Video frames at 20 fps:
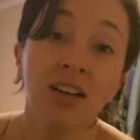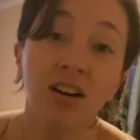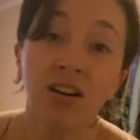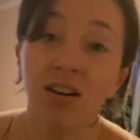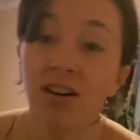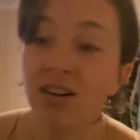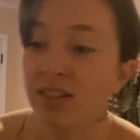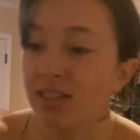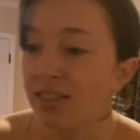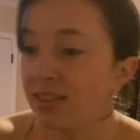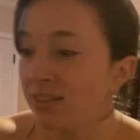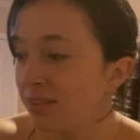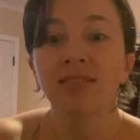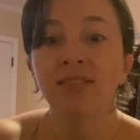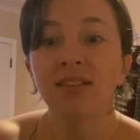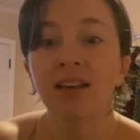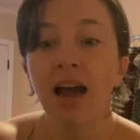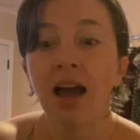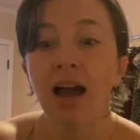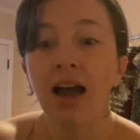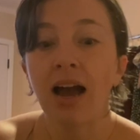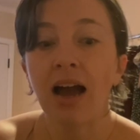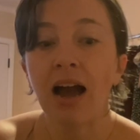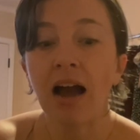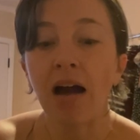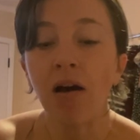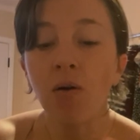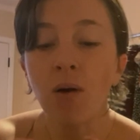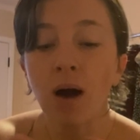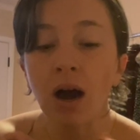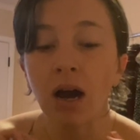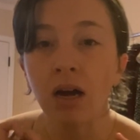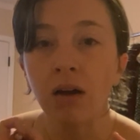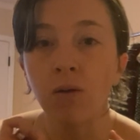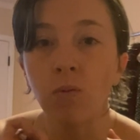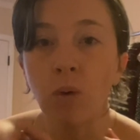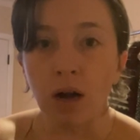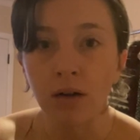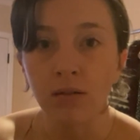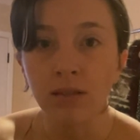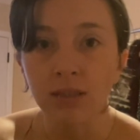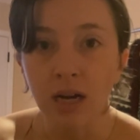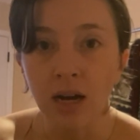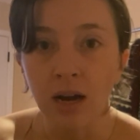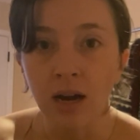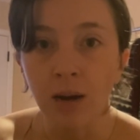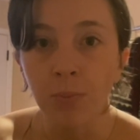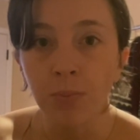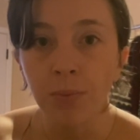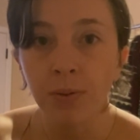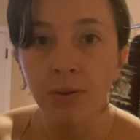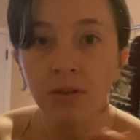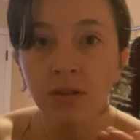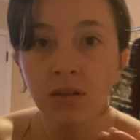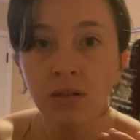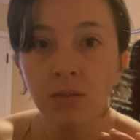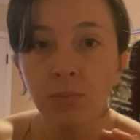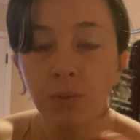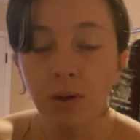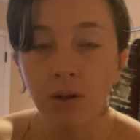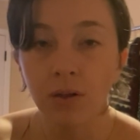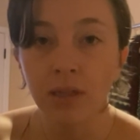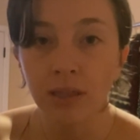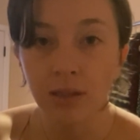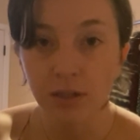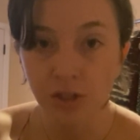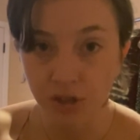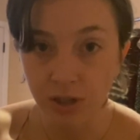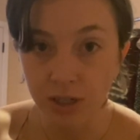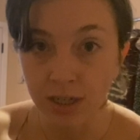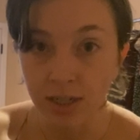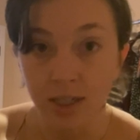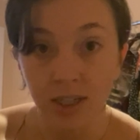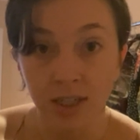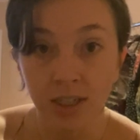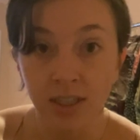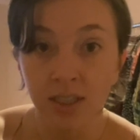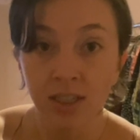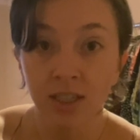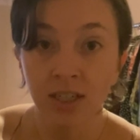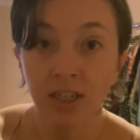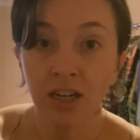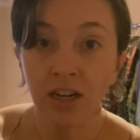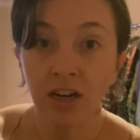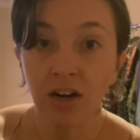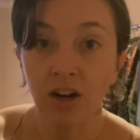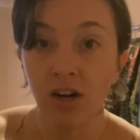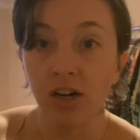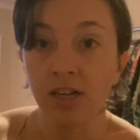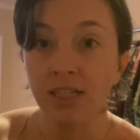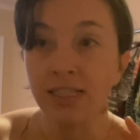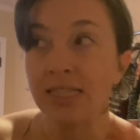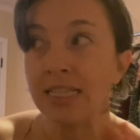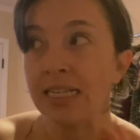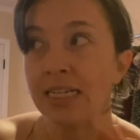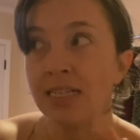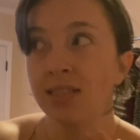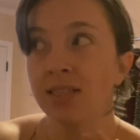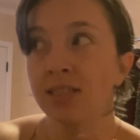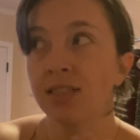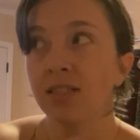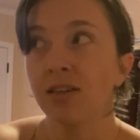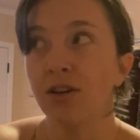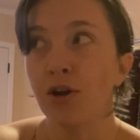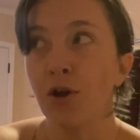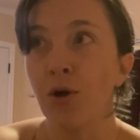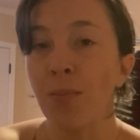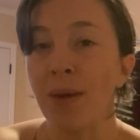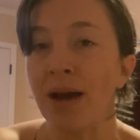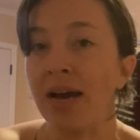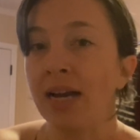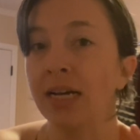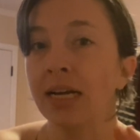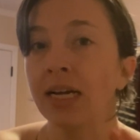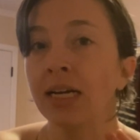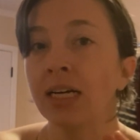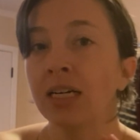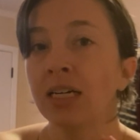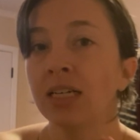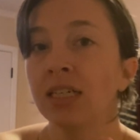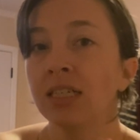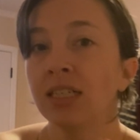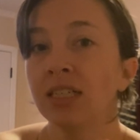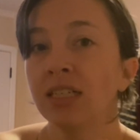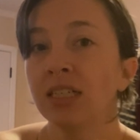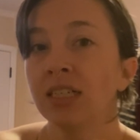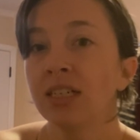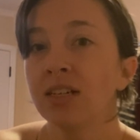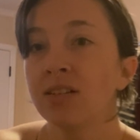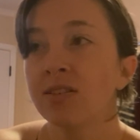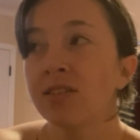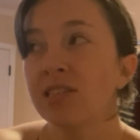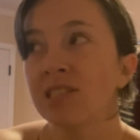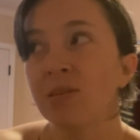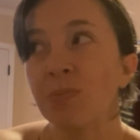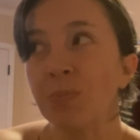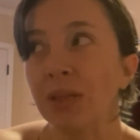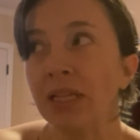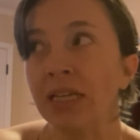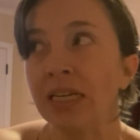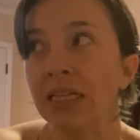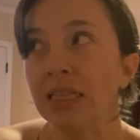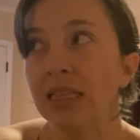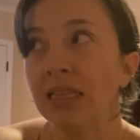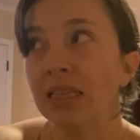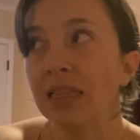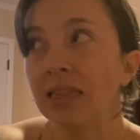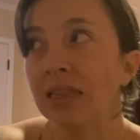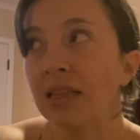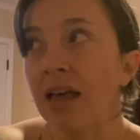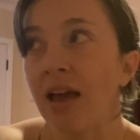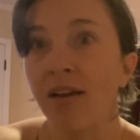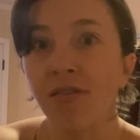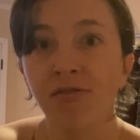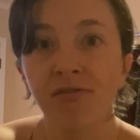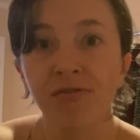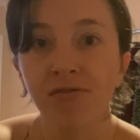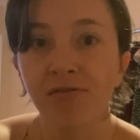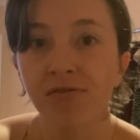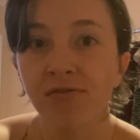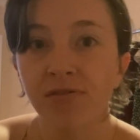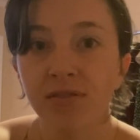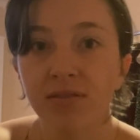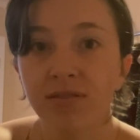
on how I wound up pulling the trigger on this nomadic split life